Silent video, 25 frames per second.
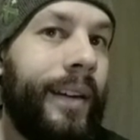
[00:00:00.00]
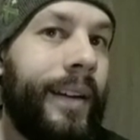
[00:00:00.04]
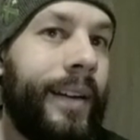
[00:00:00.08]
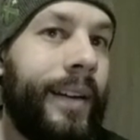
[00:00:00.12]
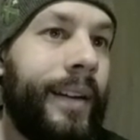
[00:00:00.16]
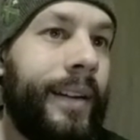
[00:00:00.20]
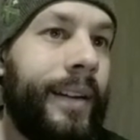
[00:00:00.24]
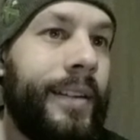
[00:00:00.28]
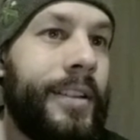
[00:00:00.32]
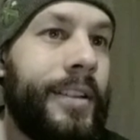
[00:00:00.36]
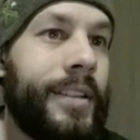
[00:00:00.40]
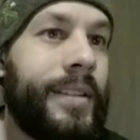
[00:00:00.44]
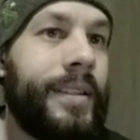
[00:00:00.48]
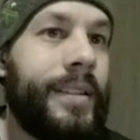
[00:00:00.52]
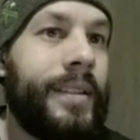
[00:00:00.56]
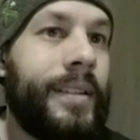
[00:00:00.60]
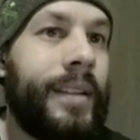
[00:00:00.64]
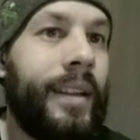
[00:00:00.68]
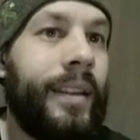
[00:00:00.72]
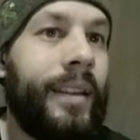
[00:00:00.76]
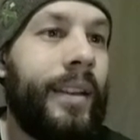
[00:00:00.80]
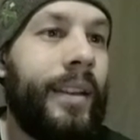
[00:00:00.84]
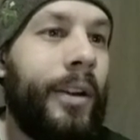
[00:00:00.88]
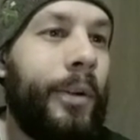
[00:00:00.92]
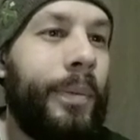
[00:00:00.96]
just
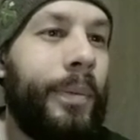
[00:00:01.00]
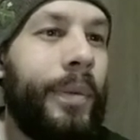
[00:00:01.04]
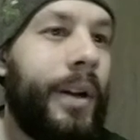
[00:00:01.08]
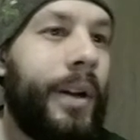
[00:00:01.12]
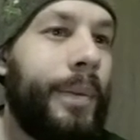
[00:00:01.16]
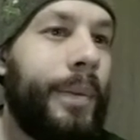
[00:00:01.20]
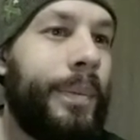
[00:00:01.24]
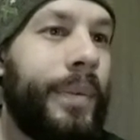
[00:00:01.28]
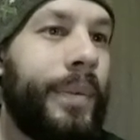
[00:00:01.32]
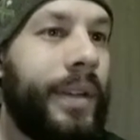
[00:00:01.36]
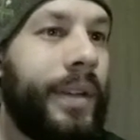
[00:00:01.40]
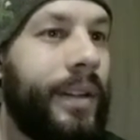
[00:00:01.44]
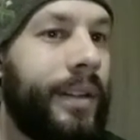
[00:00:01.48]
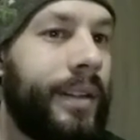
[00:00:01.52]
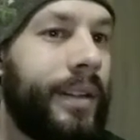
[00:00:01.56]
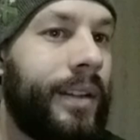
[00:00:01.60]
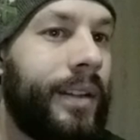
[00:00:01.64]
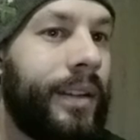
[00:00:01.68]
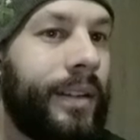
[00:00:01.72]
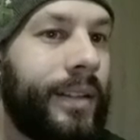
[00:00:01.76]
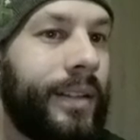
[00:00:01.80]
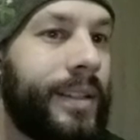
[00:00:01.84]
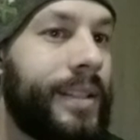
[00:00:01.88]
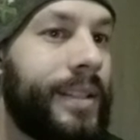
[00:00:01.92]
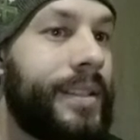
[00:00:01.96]
until they open up and
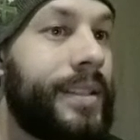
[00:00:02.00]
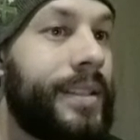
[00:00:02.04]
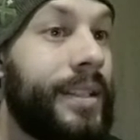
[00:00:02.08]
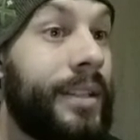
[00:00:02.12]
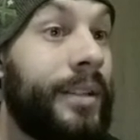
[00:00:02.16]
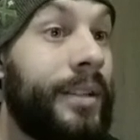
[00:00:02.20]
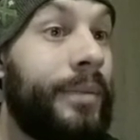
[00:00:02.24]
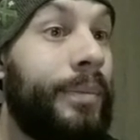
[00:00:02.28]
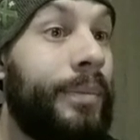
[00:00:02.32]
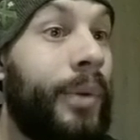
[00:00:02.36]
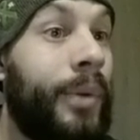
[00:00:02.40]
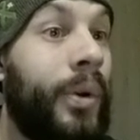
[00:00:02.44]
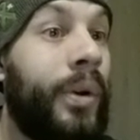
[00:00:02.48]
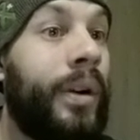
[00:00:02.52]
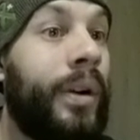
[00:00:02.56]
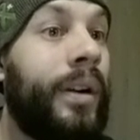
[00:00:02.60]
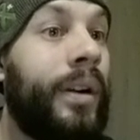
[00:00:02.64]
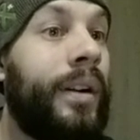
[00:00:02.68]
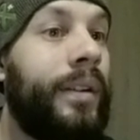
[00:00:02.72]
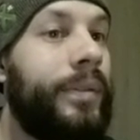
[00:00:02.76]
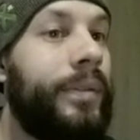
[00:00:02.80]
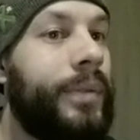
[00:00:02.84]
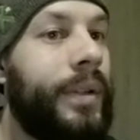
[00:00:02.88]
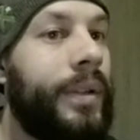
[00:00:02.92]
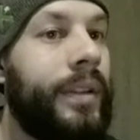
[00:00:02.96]
to see more
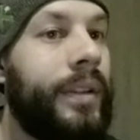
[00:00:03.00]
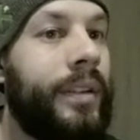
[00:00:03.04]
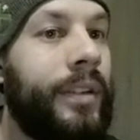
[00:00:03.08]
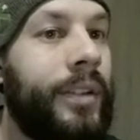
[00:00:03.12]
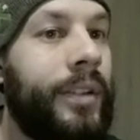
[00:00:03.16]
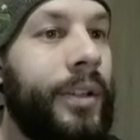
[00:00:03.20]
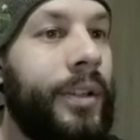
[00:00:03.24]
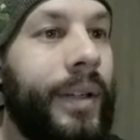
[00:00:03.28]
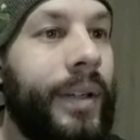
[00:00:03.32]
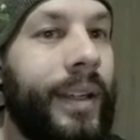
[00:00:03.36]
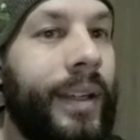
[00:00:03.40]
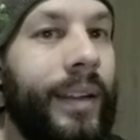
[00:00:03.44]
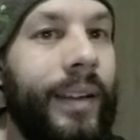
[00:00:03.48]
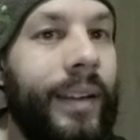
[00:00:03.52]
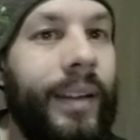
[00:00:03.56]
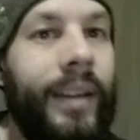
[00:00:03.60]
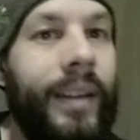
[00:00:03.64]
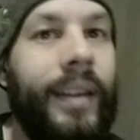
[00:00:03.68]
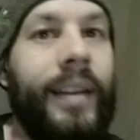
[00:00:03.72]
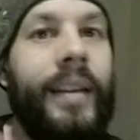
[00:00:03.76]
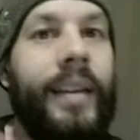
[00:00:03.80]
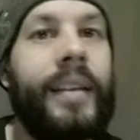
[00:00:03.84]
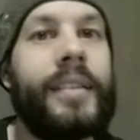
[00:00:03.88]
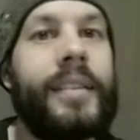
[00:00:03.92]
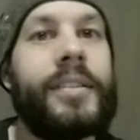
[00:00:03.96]
of what they're doing.
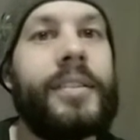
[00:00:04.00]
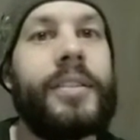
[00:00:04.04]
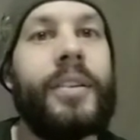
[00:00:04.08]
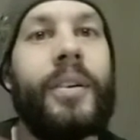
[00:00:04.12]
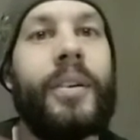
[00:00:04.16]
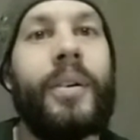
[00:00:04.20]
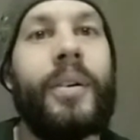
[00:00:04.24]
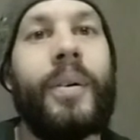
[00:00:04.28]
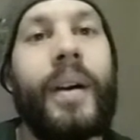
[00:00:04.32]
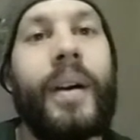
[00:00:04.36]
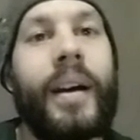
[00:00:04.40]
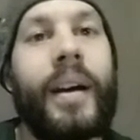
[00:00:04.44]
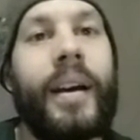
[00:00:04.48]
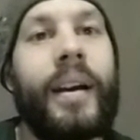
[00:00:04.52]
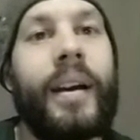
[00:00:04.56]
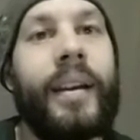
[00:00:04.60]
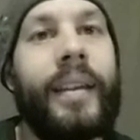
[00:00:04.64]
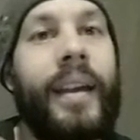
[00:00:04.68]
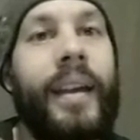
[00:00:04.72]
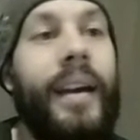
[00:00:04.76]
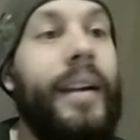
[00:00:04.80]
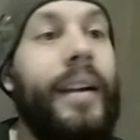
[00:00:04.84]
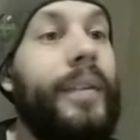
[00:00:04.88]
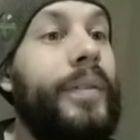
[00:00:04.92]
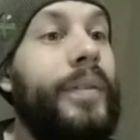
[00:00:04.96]
So
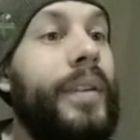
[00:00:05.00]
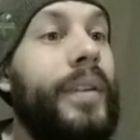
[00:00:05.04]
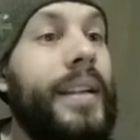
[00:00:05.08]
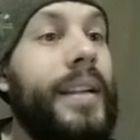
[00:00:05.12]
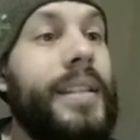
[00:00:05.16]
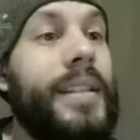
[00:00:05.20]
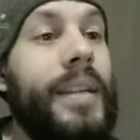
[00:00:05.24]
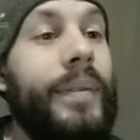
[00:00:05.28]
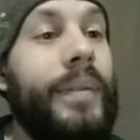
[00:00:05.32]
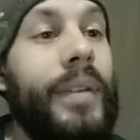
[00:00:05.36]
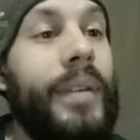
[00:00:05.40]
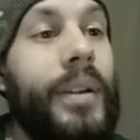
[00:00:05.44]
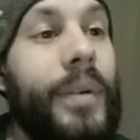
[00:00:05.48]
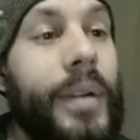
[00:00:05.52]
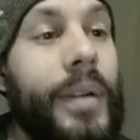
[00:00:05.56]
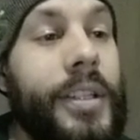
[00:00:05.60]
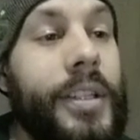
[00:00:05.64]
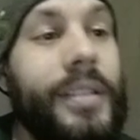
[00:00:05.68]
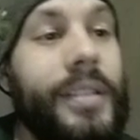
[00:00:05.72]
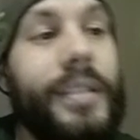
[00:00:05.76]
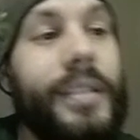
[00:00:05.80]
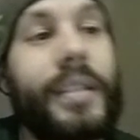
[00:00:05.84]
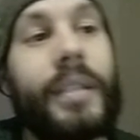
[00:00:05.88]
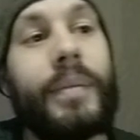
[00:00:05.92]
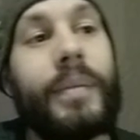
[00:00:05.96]
yeah, if you guys have any
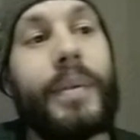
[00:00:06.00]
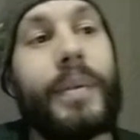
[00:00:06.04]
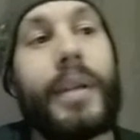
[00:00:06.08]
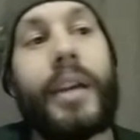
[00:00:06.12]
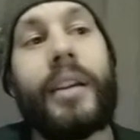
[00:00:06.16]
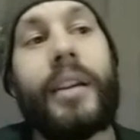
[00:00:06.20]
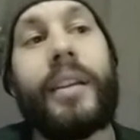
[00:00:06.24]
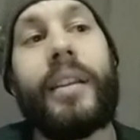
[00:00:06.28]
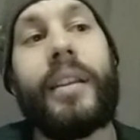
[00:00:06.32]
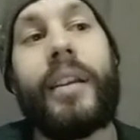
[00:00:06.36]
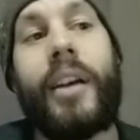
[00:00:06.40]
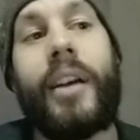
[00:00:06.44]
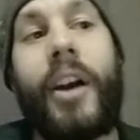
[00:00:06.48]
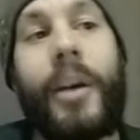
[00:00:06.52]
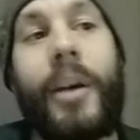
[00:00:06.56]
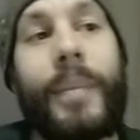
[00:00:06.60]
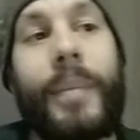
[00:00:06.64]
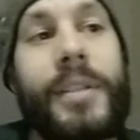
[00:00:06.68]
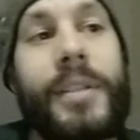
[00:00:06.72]
questions, leave them down in the comments